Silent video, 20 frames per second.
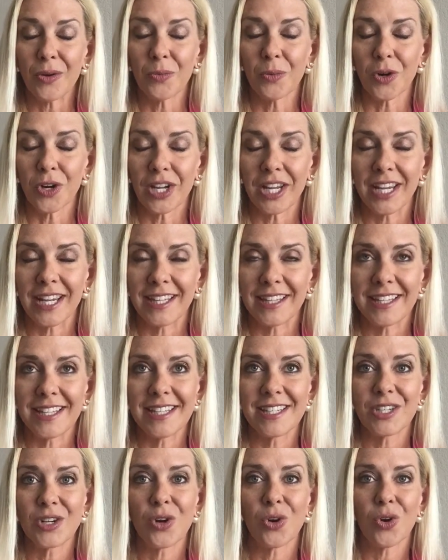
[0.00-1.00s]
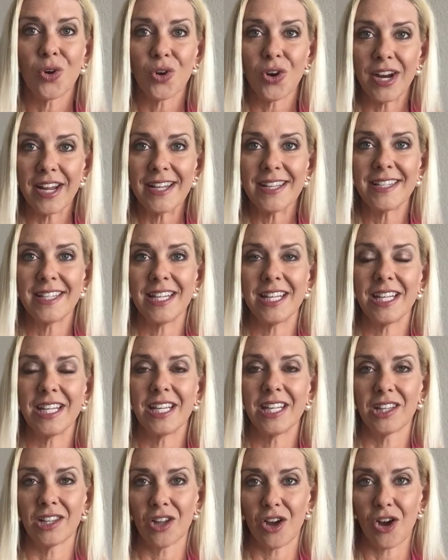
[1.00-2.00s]
working these
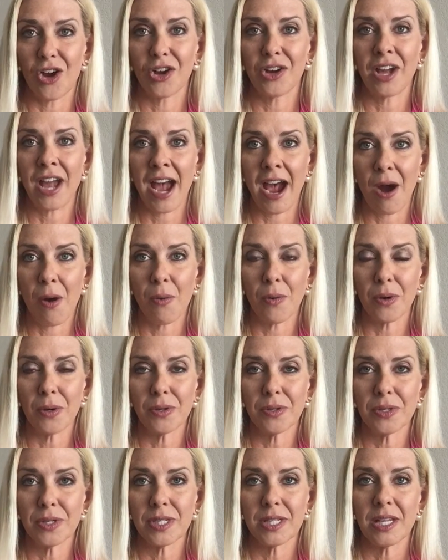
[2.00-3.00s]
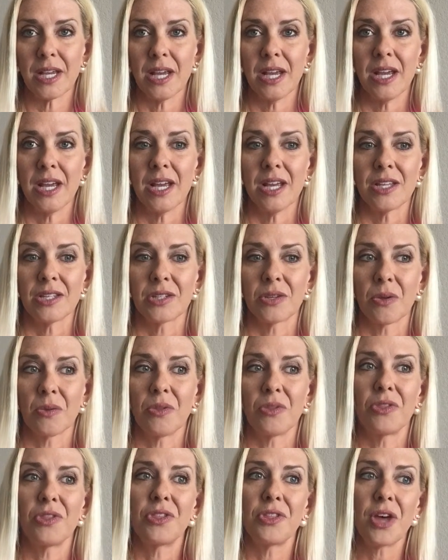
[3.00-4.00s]
crazy long hours. So
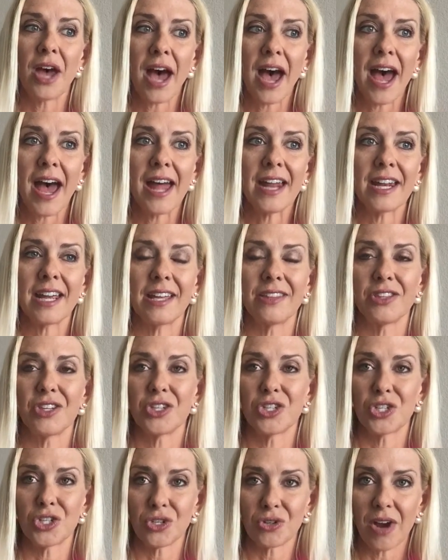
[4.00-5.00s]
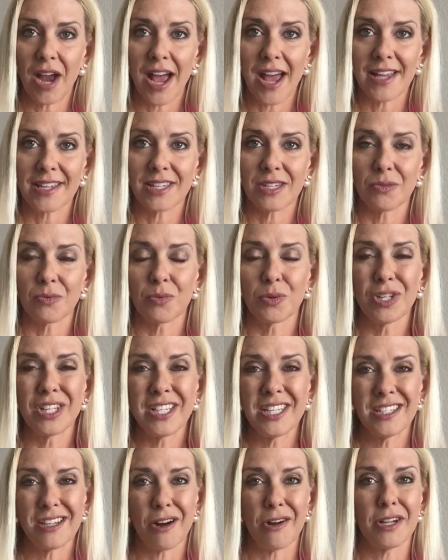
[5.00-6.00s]
that and the stress really
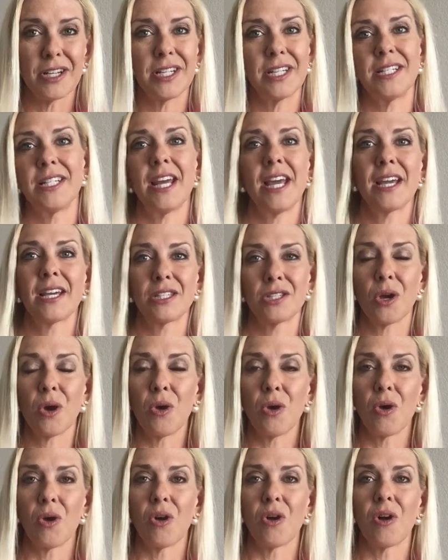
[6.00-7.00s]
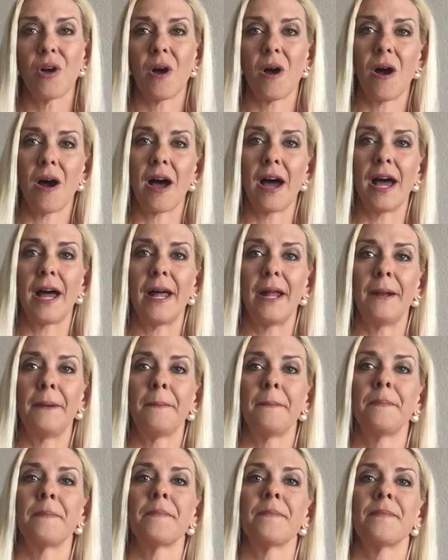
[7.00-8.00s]
started to take a toll
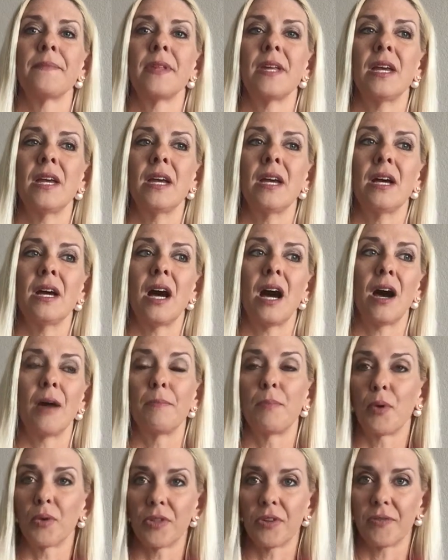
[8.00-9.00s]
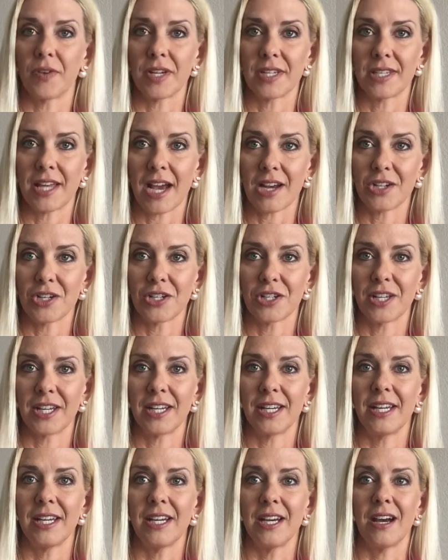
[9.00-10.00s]
on both of us,
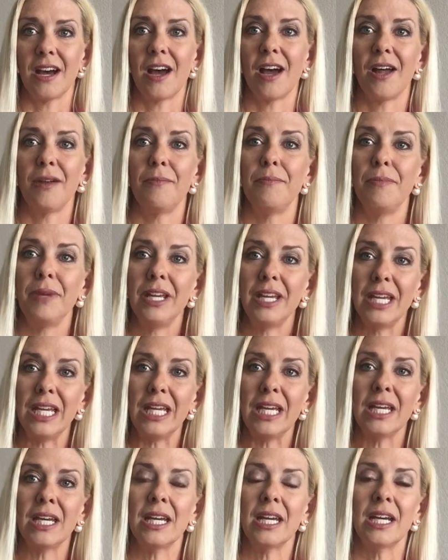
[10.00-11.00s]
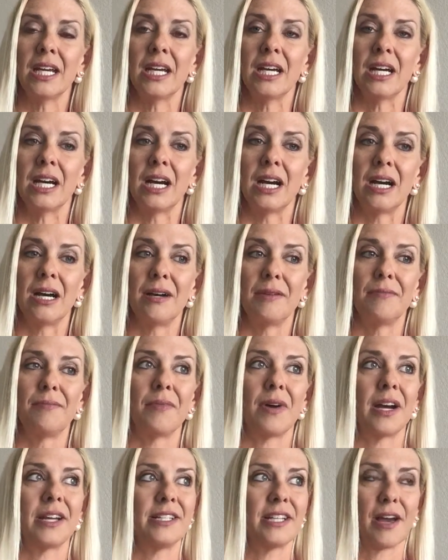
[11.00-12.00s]
actually. On me,
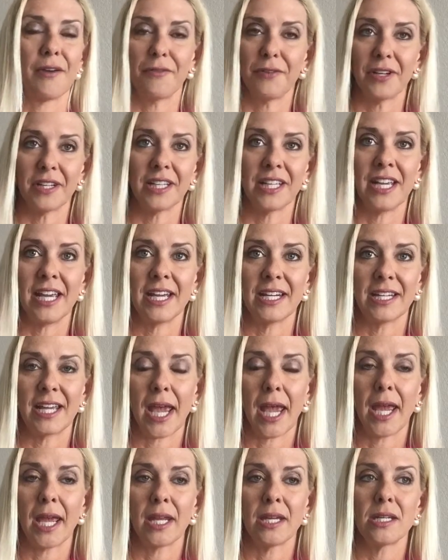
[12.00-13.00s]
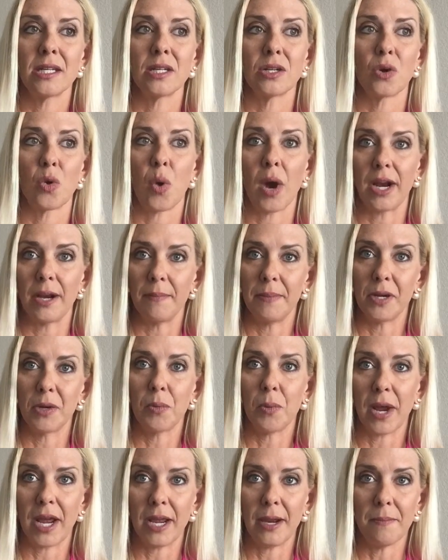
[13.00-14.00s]
I definitely had gained quite a bit
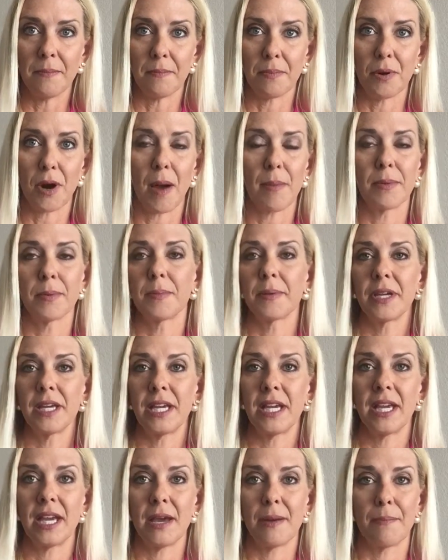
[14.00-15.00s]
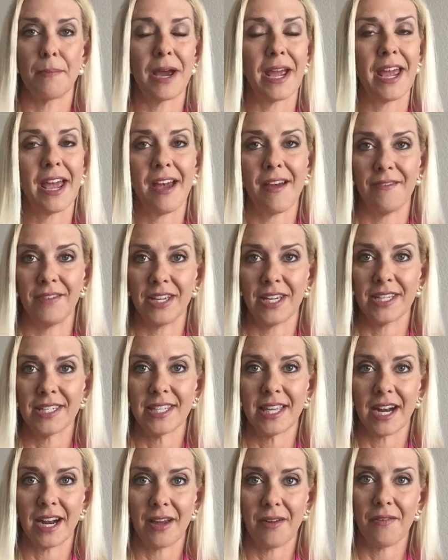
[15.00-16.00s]
of weight, probably my
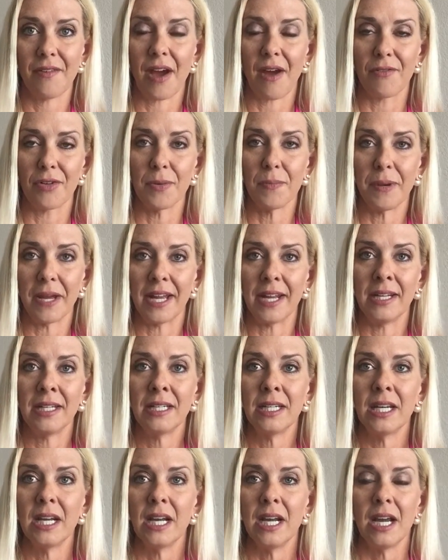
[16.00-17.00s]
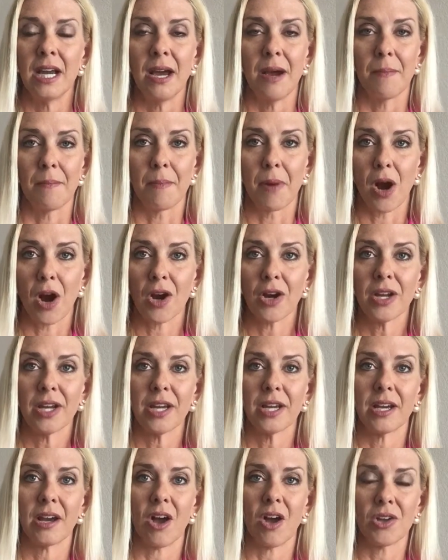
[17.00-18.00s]
heaviest that I've ever been. Mark
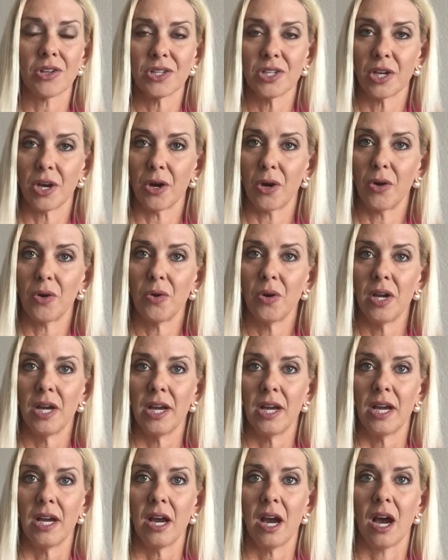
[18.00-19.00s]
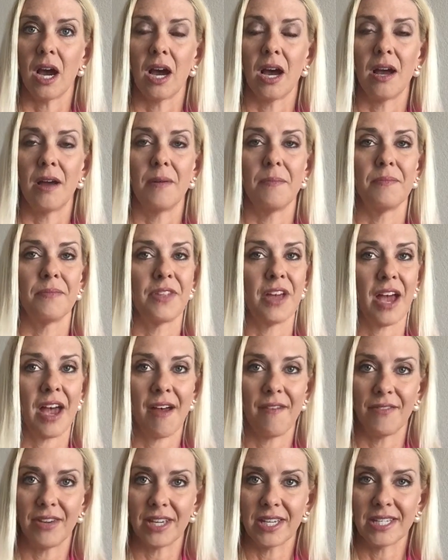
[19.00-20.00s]
also, the
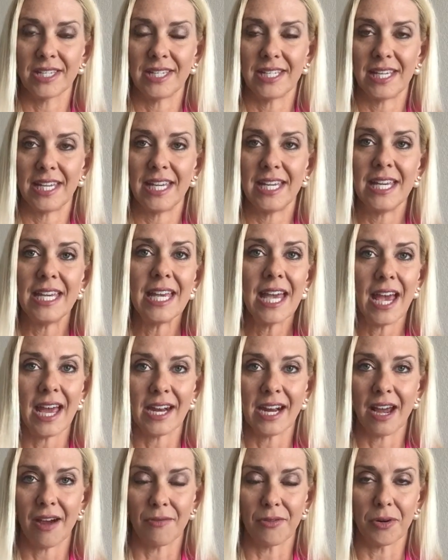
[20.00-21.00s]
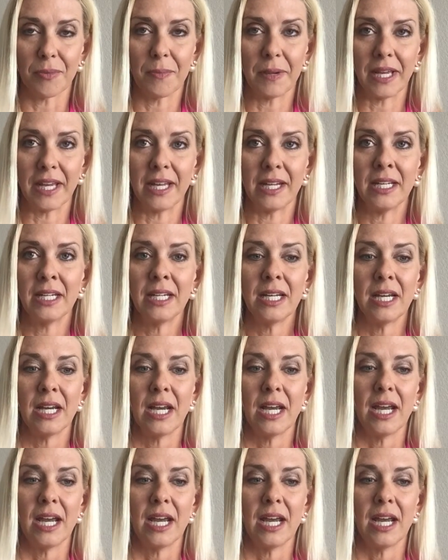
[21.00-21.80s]
heaviest he had ever been.